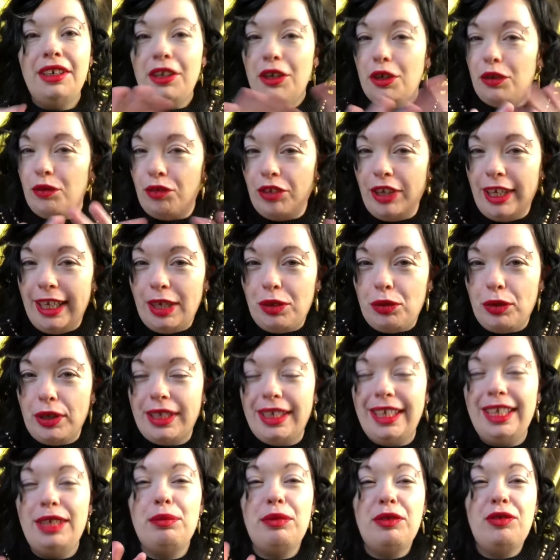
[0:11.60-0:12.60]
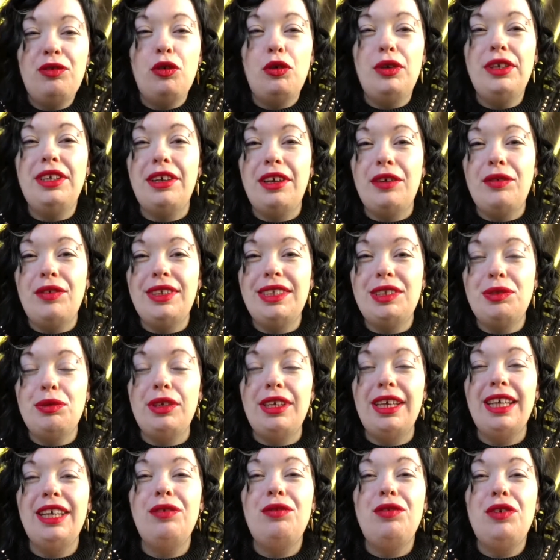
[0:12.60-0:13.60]
Really quickly, before we dive into it,
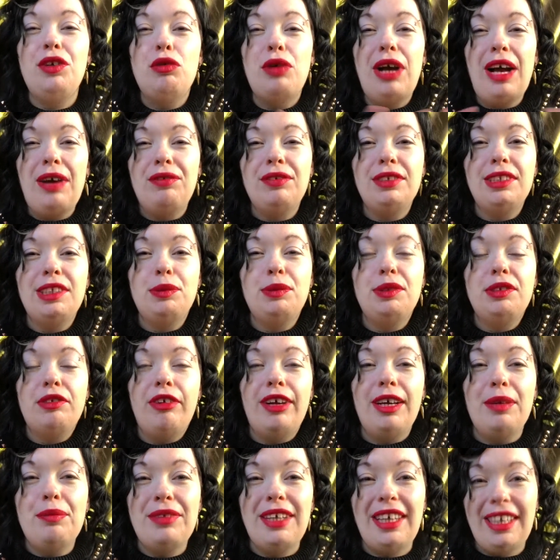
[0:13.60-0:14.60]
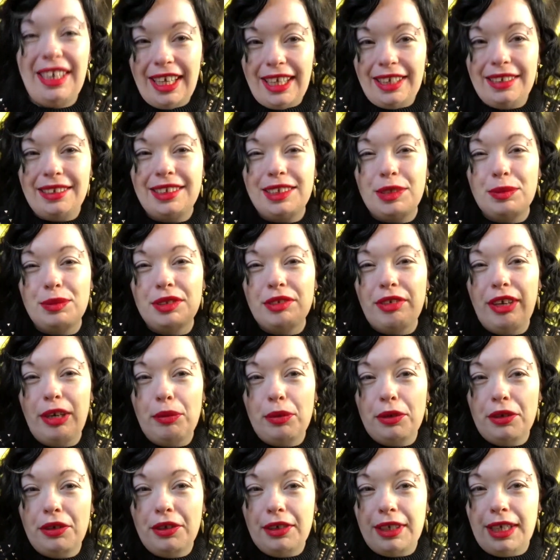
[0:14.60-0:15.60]
if you haven't subscribed, then hit the subscribe
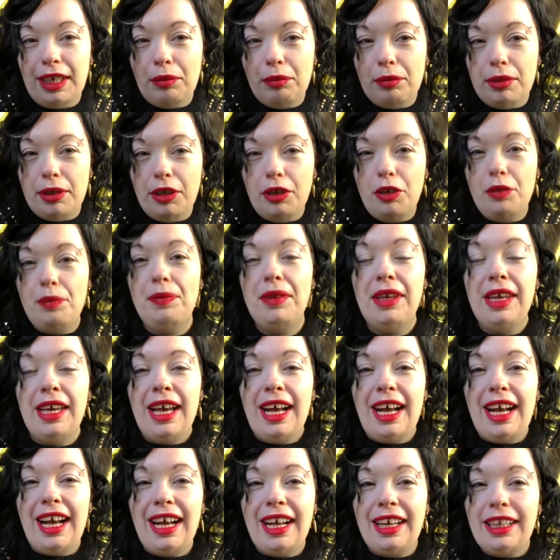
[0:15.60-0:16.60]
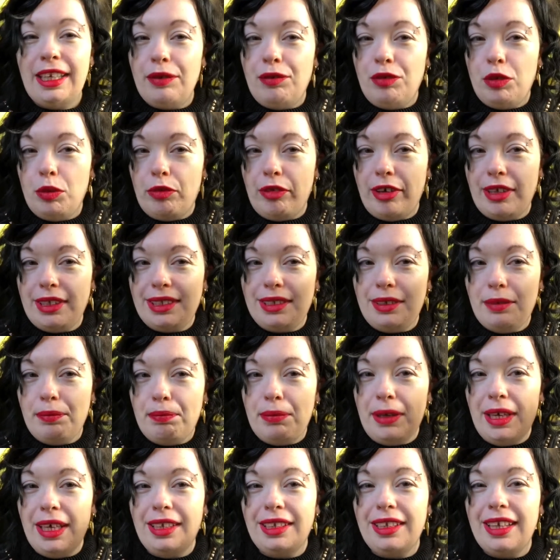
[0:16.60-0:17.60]
button down below. And if you press the
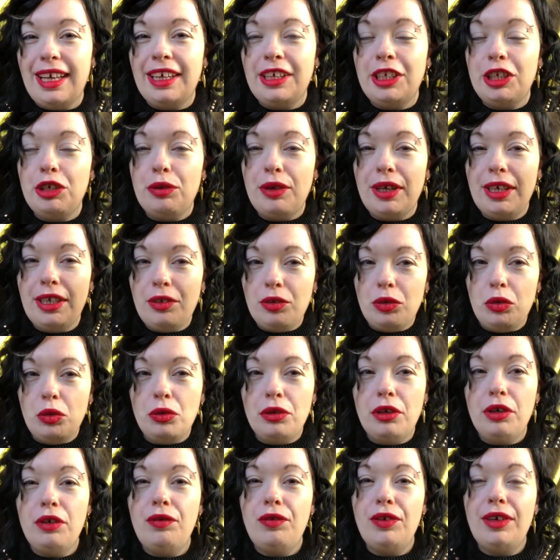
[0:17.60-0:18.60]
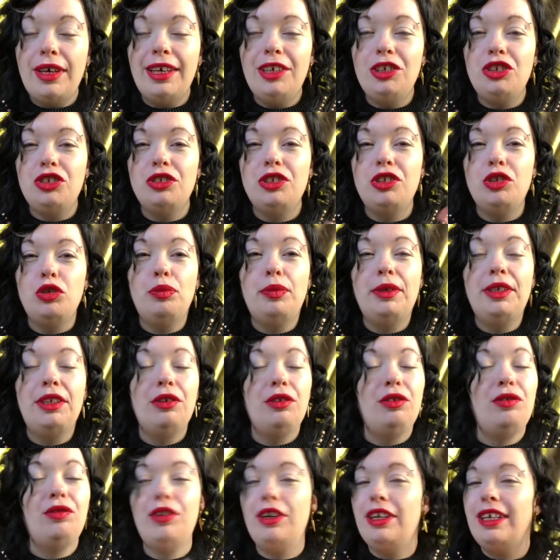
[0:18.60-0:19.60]
bell and you hit all notifications, you'll be
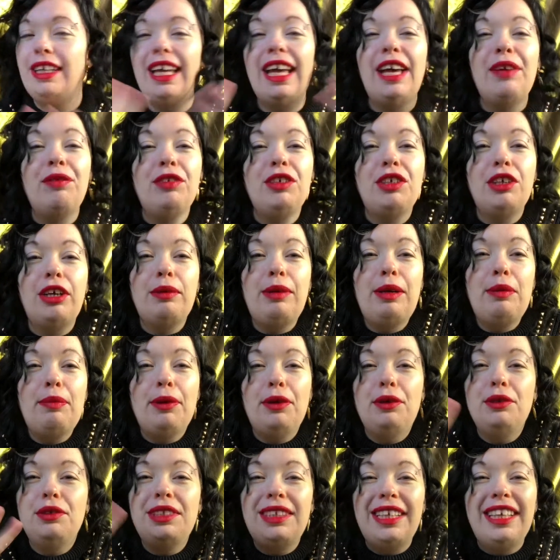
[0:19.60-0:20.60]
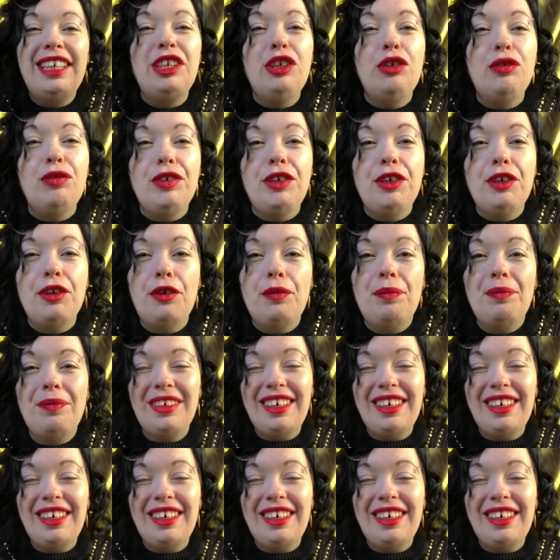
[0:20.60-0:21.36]
notified every time I post a new video.